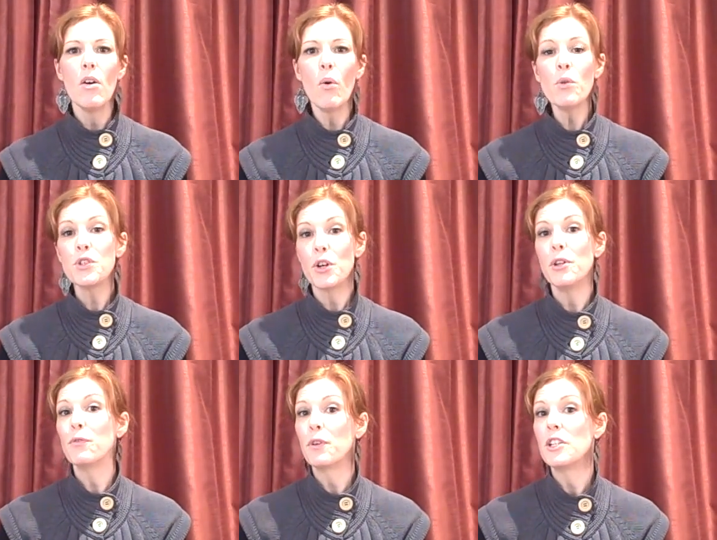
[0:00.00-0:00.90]
Also
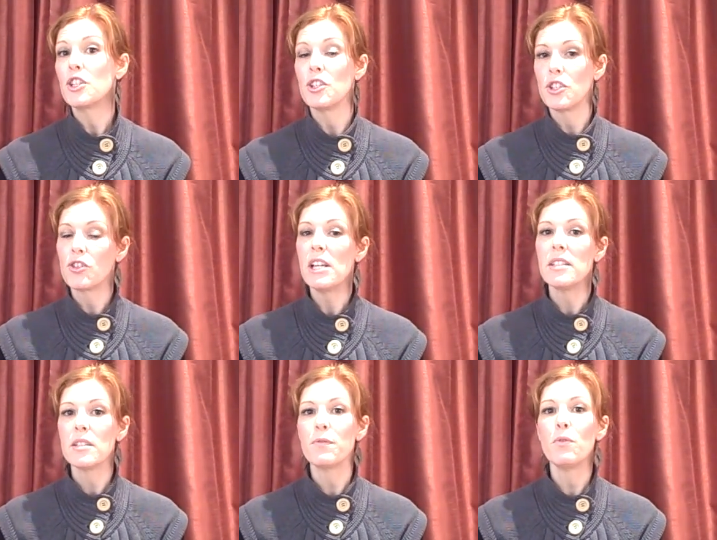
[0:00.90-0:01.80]
in French, the
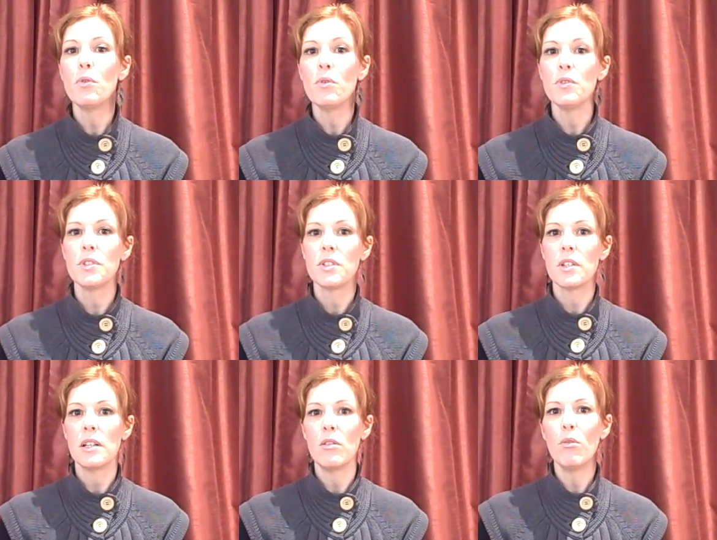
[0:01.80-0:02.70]
stress
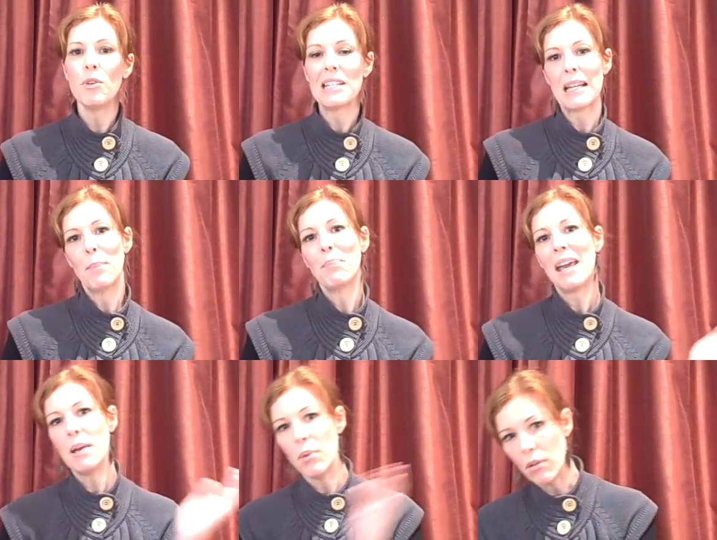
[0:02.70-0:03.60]
falls almost like a
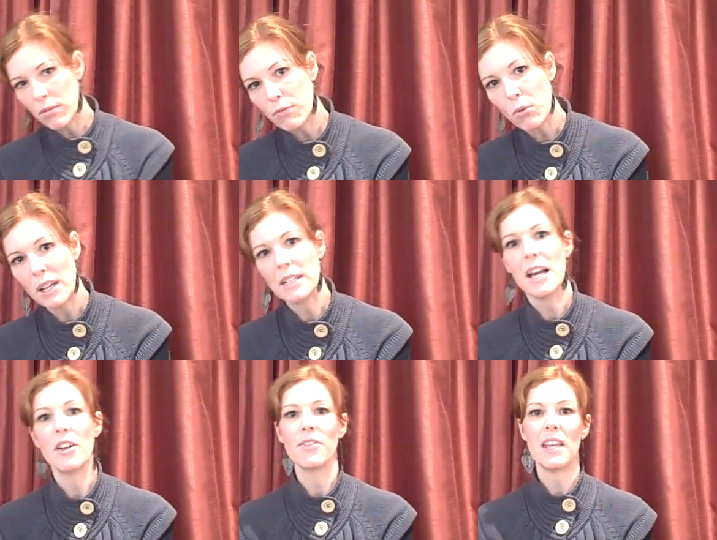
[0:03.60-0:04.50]
pebble falling
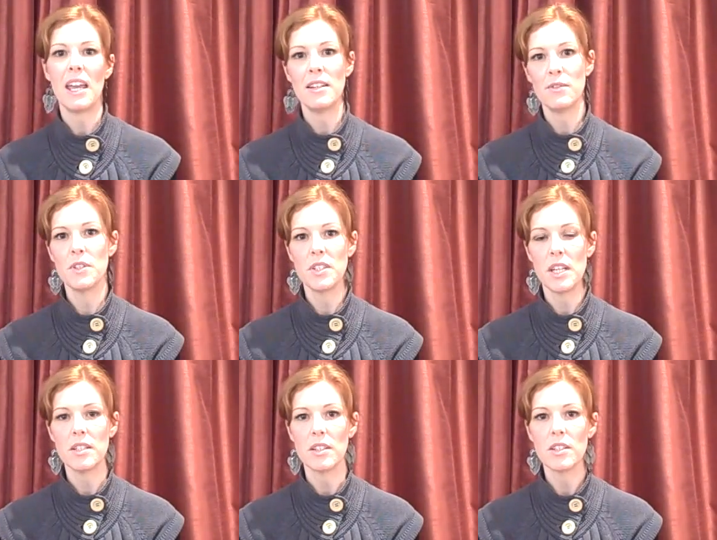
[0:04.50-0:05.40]
down at the end of the
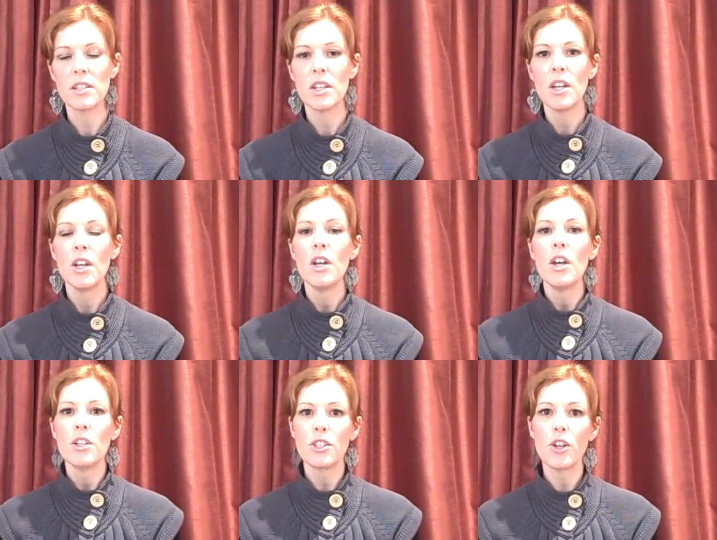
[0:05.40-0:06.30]
sentence.
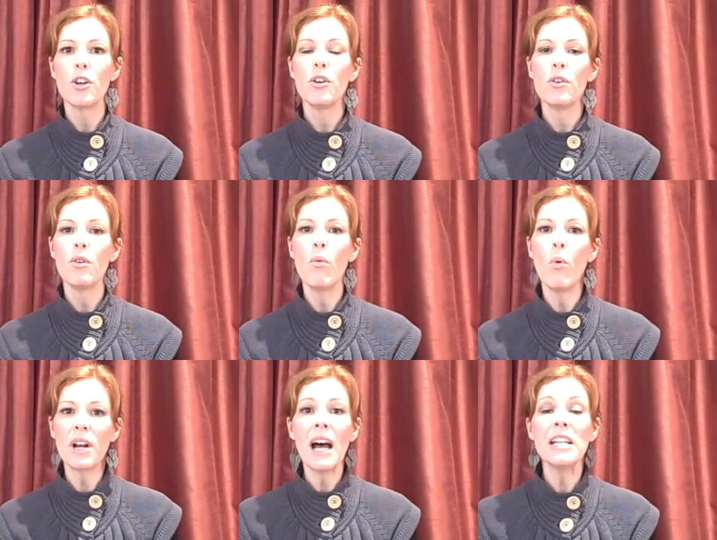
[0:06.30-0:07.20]
So
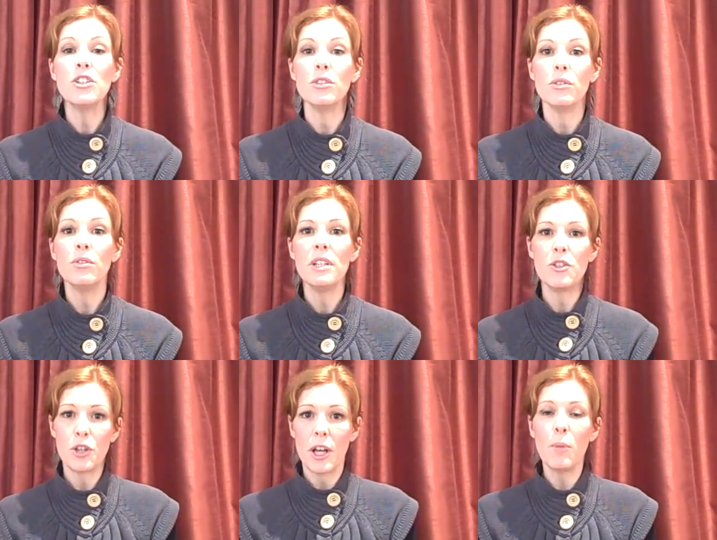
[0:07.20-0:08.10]
what I do
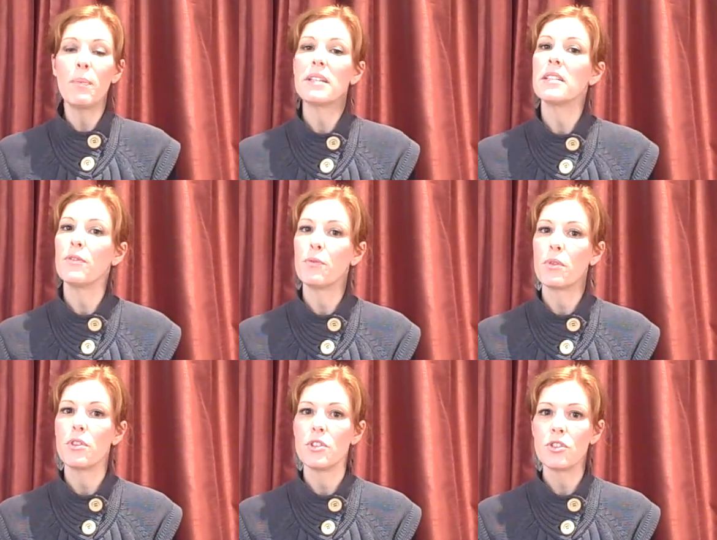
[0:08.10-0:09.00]
to help myself
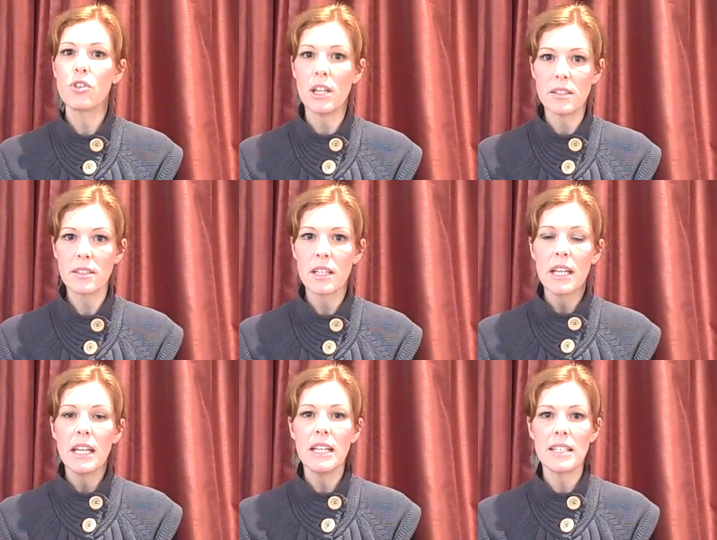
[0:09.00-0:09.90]
with the stress
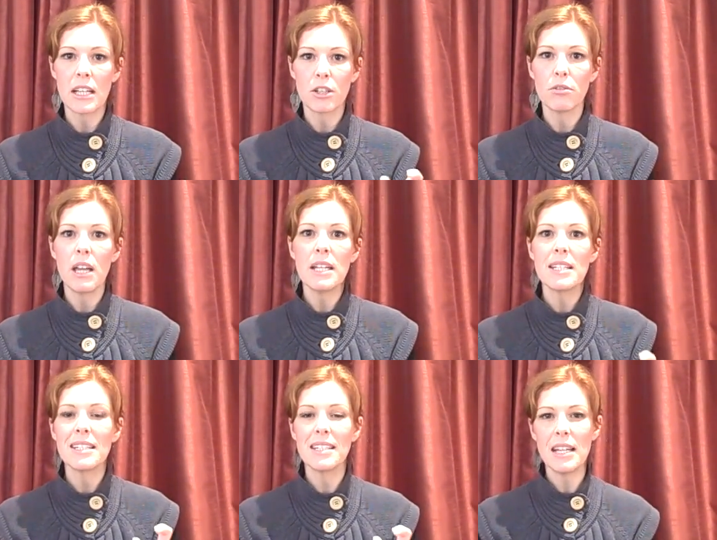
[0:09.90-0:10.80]
is I create a
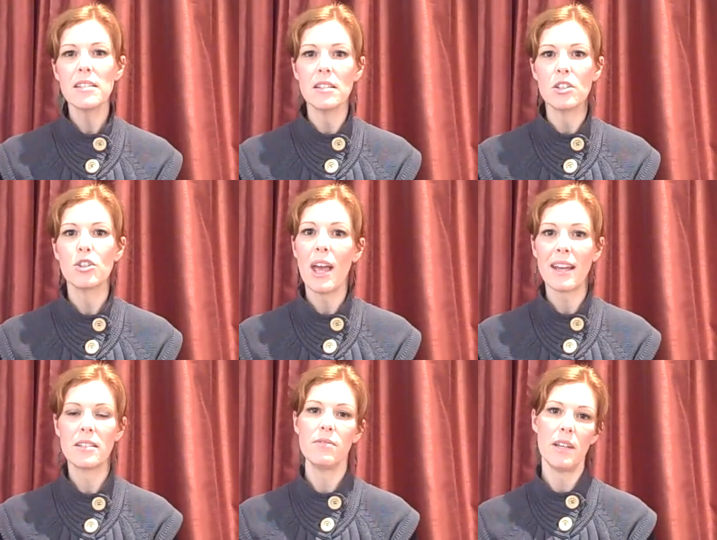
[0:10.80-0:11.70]
sentence to
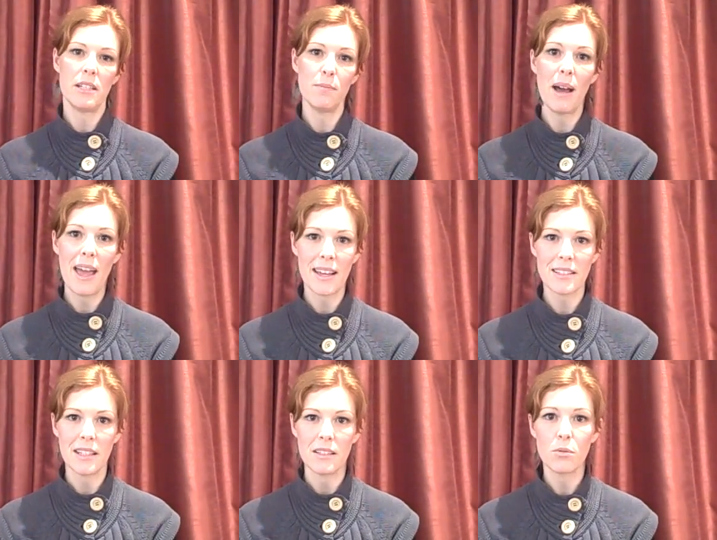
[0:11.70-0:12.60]
activate my
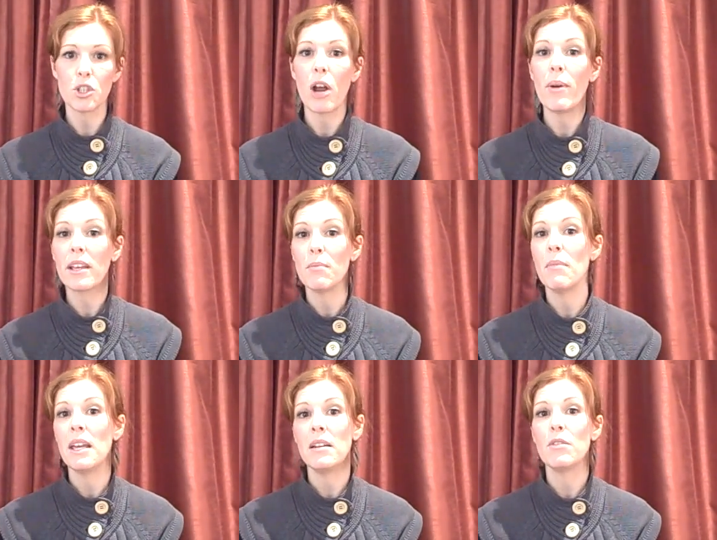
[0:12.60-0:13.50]
accent, which I
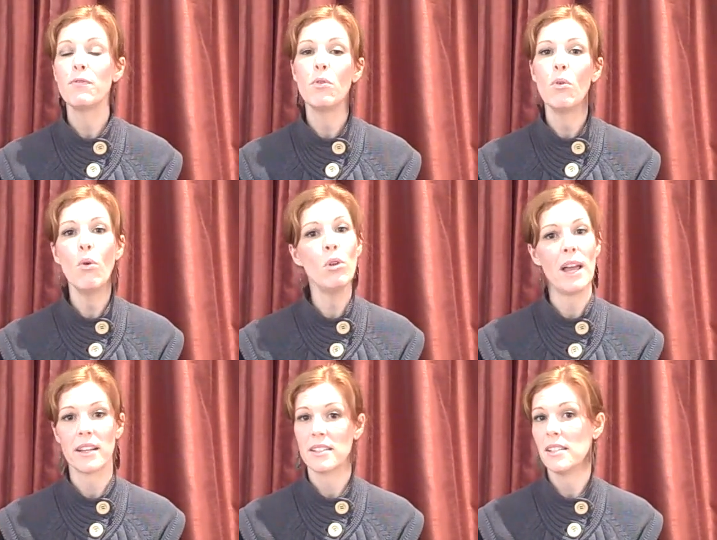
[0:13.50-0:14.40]
recommend for all
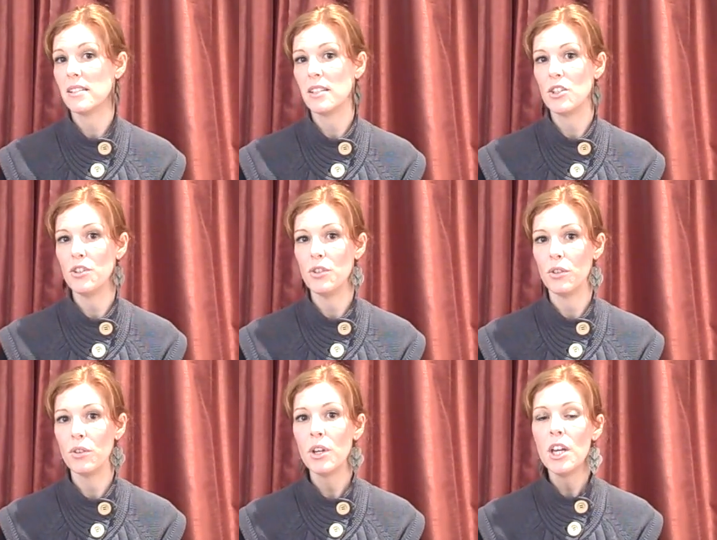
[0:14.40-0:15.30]
accents that you do,